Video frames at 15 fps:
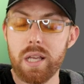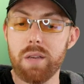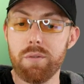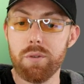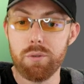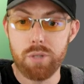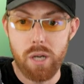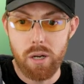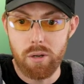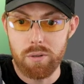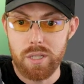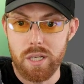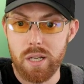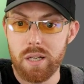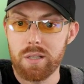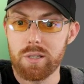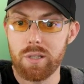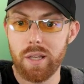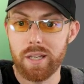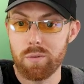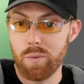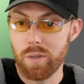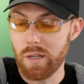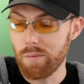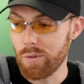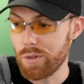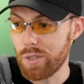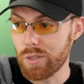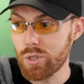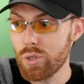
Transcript: If you don't, select whatever the